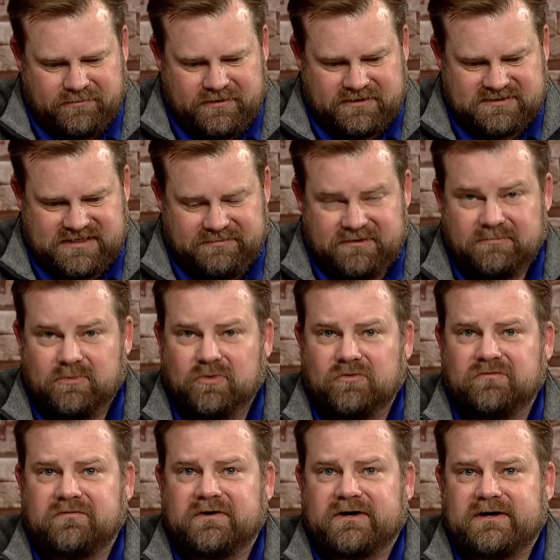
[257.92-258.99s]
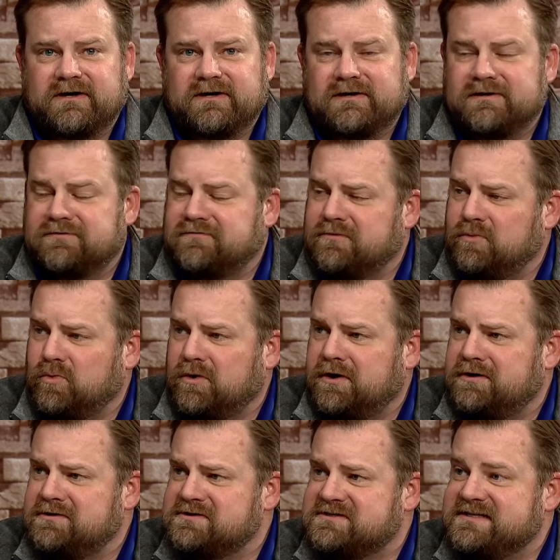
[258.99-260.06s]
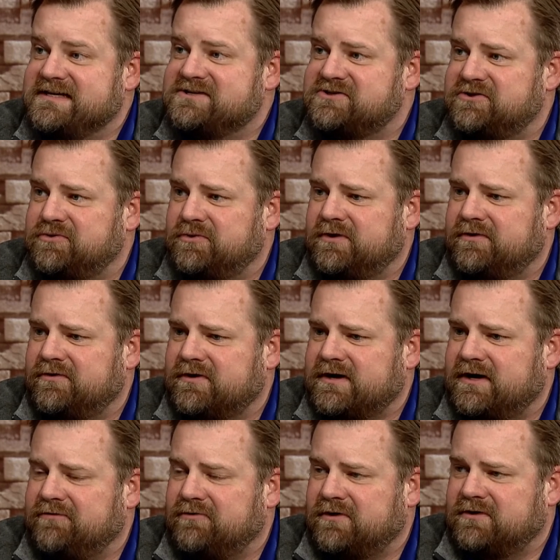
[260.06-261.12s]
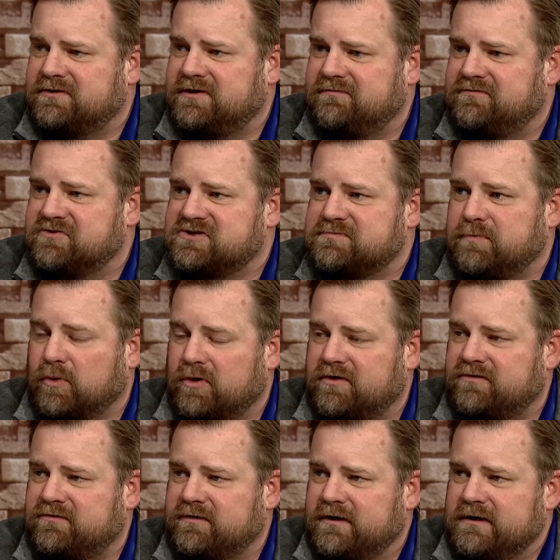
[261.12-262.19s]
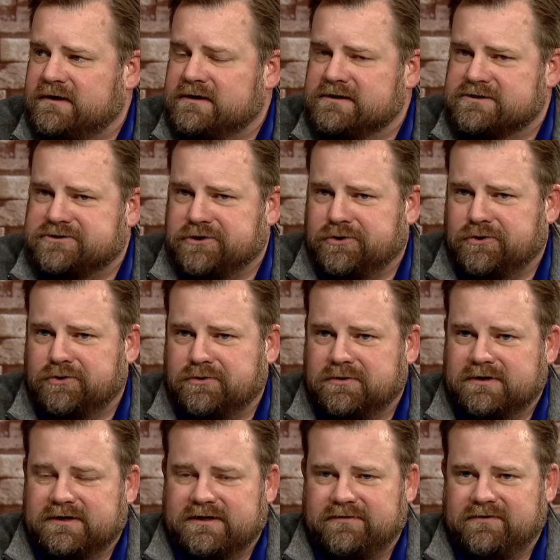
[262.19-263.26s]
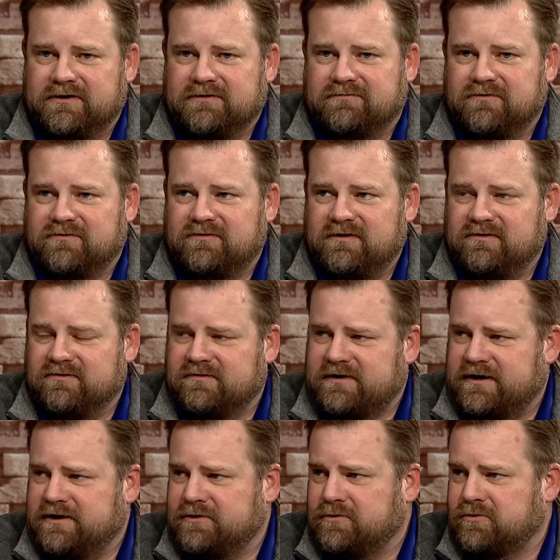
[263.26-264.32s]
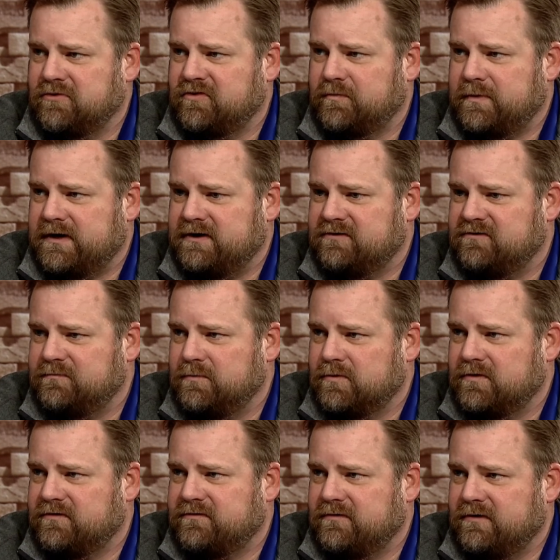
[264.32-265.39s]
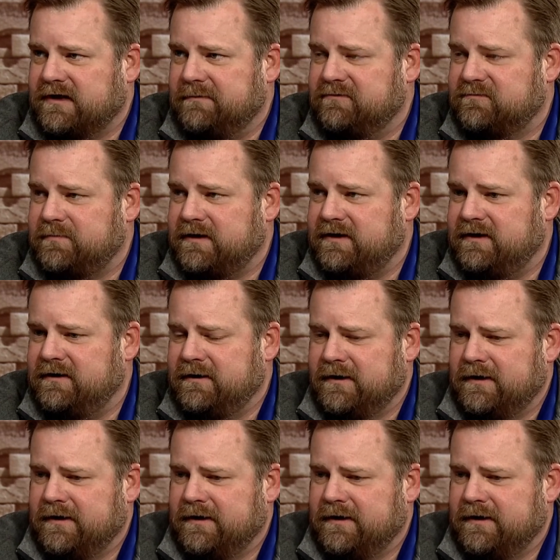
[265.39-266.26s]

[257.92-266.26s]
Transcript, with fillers: we seem to move uh, from one season to another kind of relative to sports. So uh, the different seasons kind of correspond to sports. So I'm spending